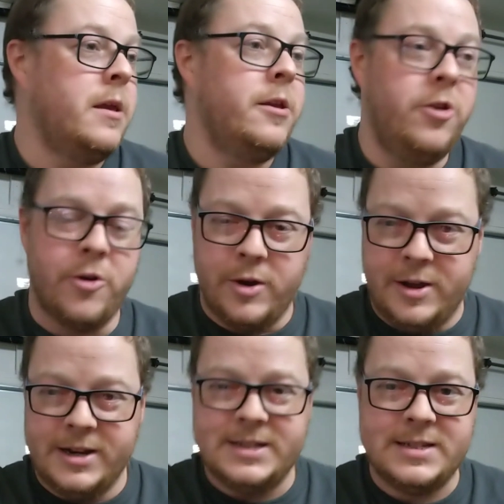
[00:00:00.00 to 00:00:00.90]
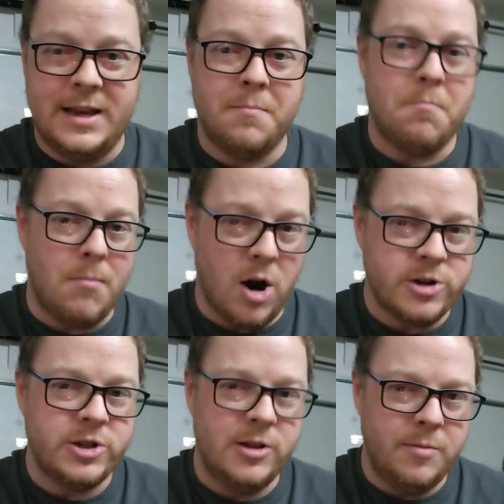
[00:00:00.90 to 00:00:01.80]
you're going to see a
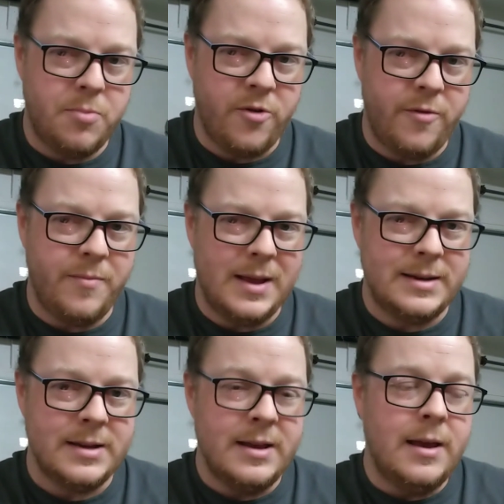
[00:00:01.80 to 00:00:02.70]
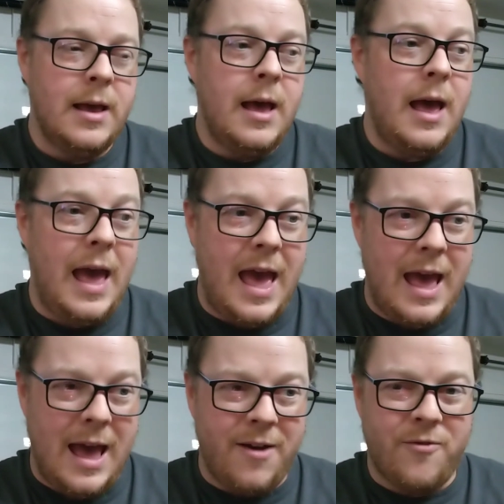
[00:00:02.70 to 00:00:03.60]
marginal improvement
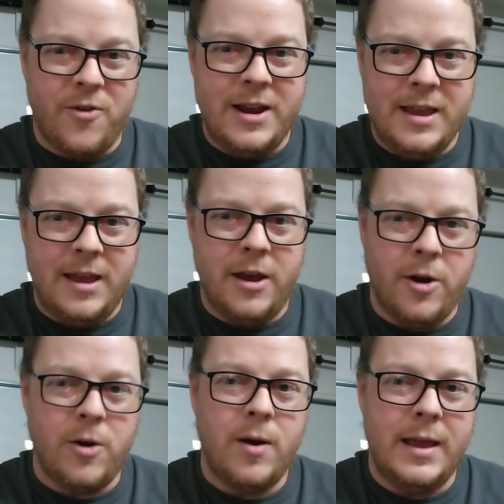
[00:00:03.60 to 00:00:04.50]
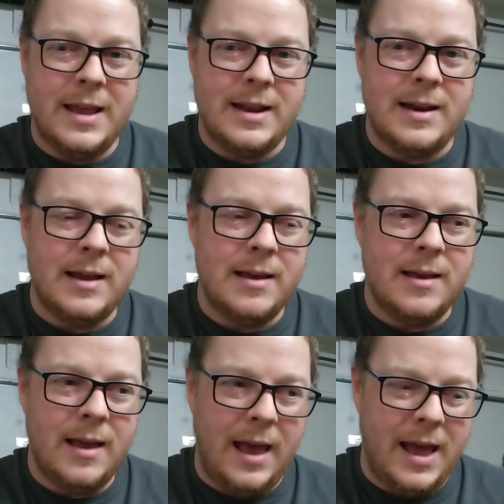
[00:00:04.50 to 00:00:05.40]
every year in
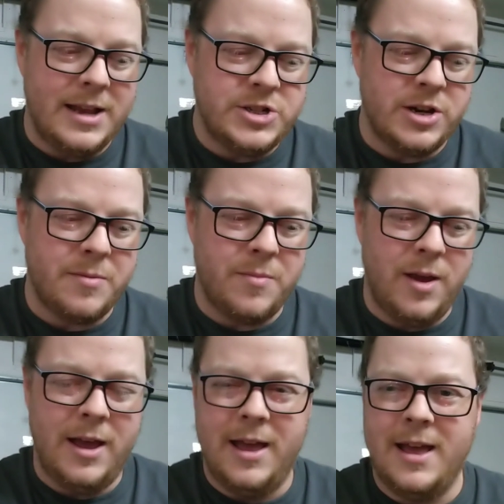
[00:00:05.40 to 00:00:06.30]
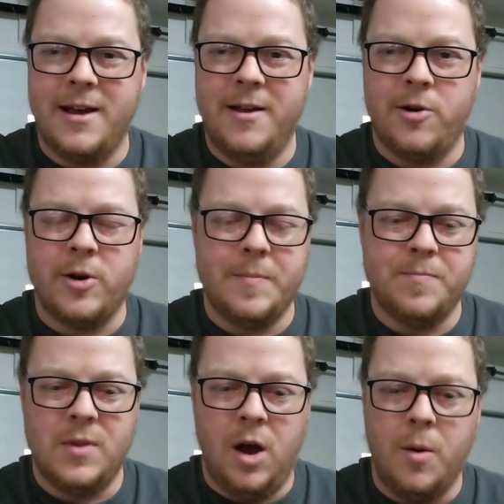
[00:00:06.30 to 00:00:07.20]
engine, or
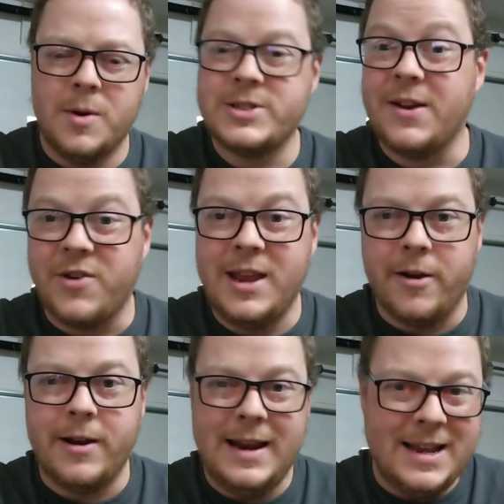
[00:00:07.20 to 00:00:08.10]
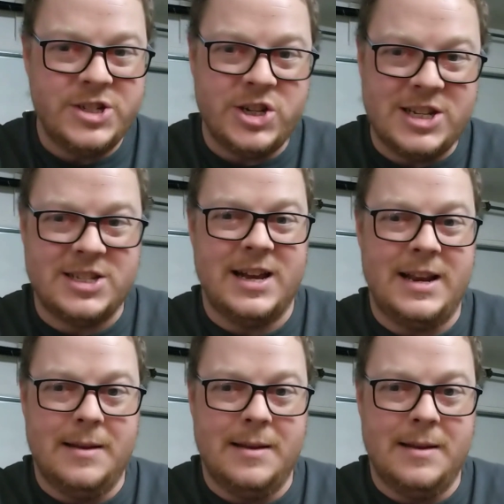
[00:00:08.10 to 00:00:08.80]
almost every year in engine design,